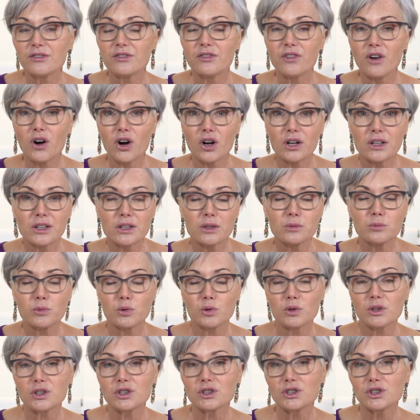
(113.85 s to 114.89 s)
volume
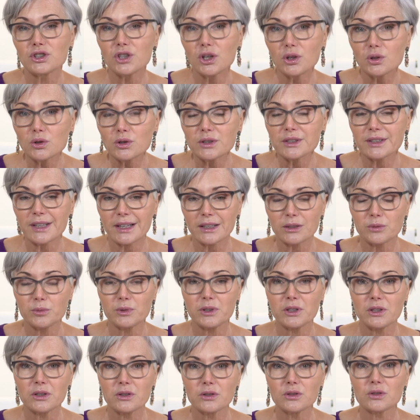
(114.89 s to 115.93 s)
or the dose that we
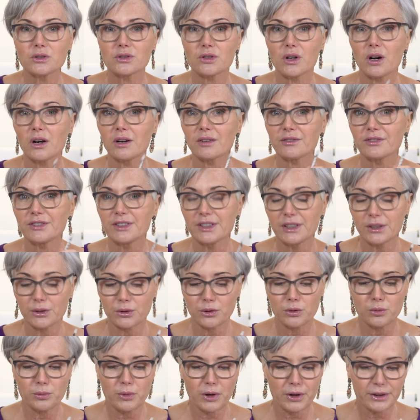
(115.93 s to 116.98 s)
use of
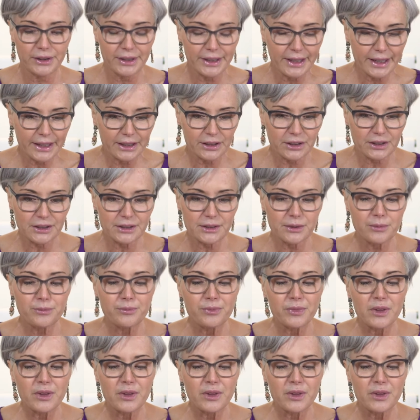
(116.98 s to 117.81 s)
neuromodulators.